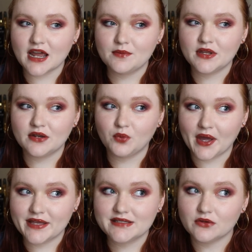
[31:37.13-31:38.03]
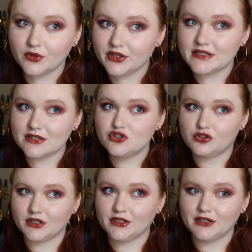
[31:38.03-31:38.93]
I mean, in ways it really did
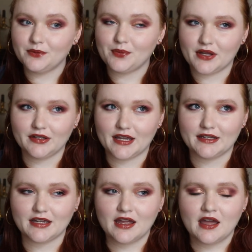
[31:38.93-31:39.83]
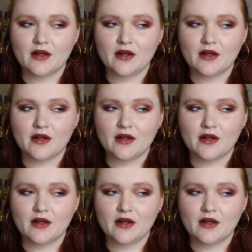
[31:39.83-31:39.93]
trigger, but like